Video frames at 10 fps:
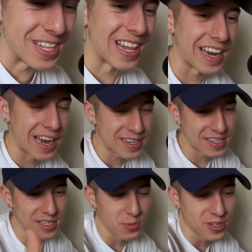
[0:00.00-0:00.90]
Like,
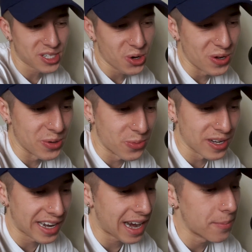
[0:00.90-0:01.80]
cause we're
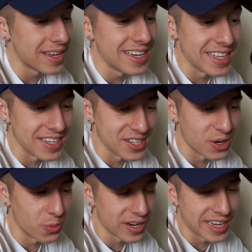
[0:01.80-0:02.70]
like, I'm in it.
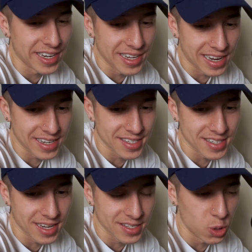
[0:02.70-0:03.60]
We're in it
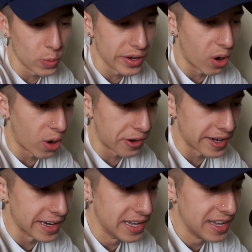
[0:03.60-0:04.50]
as who we are,
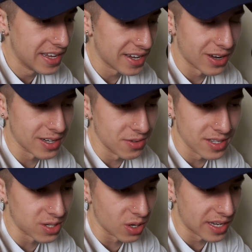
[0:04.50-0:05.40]
and I do
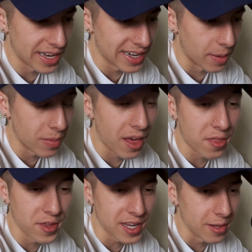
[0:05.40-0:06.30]
this all day, and I'm
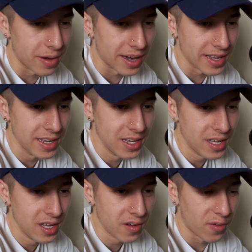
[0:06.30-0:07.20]
not thinking about it
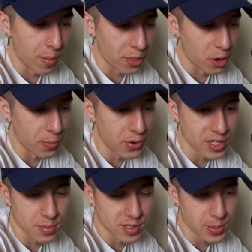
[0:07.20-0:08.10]
from a third
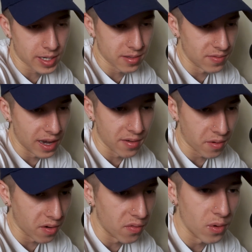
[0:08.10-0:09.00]
person perspective
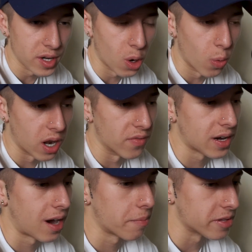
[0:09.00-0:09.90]
ever of what I've
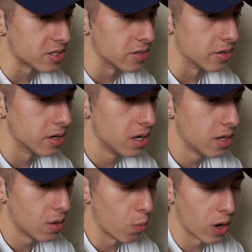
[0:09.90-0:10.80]
accomplished or
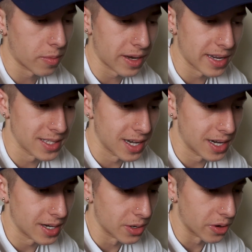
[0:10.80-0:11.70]
what I'm getting
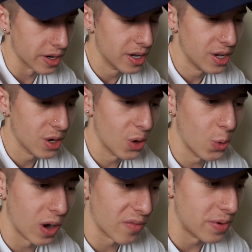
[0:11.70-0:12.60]
done or
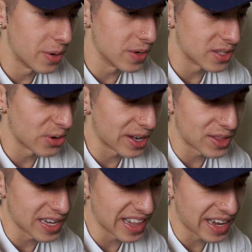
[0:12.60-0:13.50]
who I've been with or
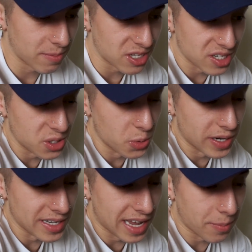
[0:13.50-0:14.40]
anything. Like I'm just doing
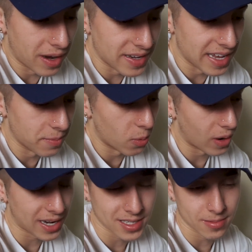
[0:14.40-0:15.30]
it day by day. But
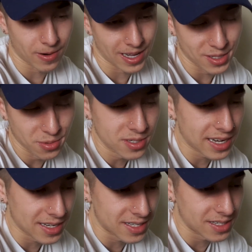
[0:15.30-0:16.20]
when I do
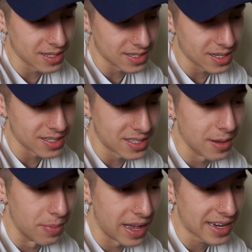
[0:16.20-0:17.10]
take a
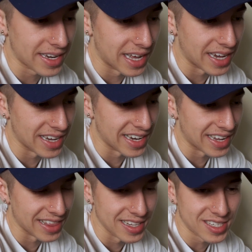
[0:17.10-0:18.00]
step back and
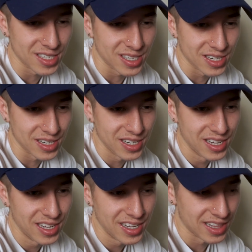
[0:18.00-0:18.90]
I listen to
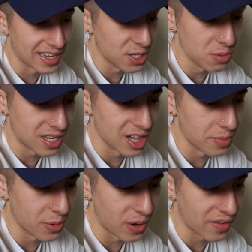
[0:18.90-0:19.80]
like you telling
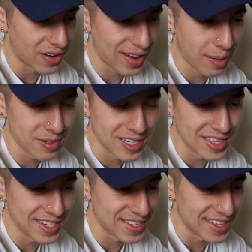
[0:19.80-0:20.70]
me what I've accomplished and
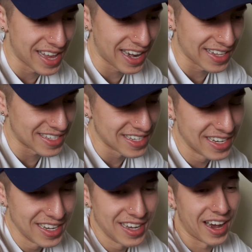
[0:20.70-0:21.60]
things like that, is
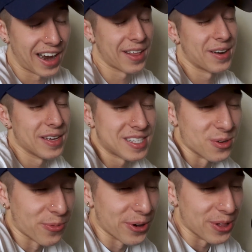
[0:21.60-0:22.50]
I don't know, it's
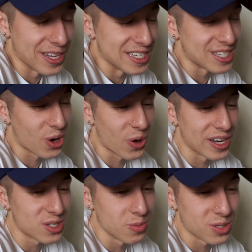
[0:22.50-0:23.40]
surreal. It's hard.
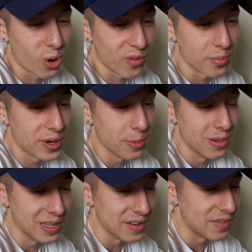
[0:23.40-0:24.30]
It's almost hard for me to
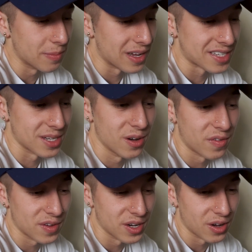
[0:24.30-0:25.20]
believe
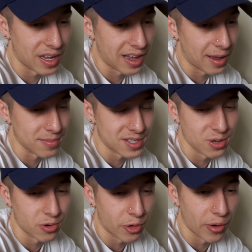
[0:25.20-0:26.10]
myself. I'm
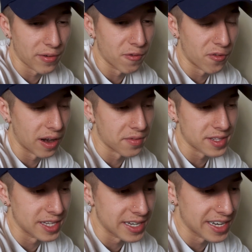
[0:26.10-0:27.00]
so grateful for
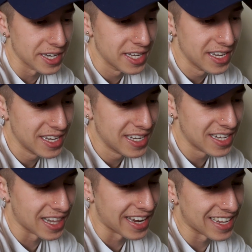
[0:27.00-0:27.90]
everything and.
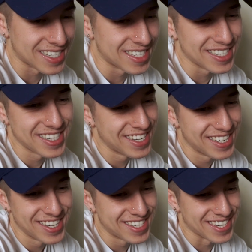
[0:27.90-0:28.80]
Like
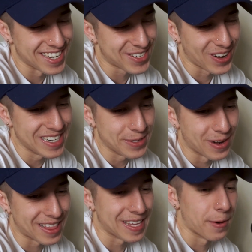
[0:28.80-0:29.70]
that's crazy
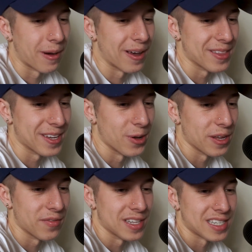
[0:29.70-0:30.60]
when I think about
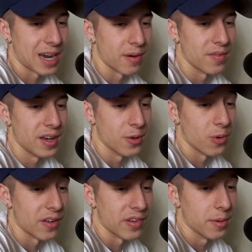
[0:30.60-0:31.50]
even the time I've done and
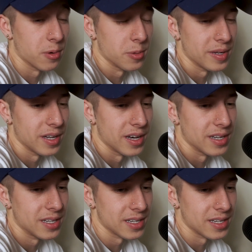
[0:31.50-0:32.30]
what I've able to be done.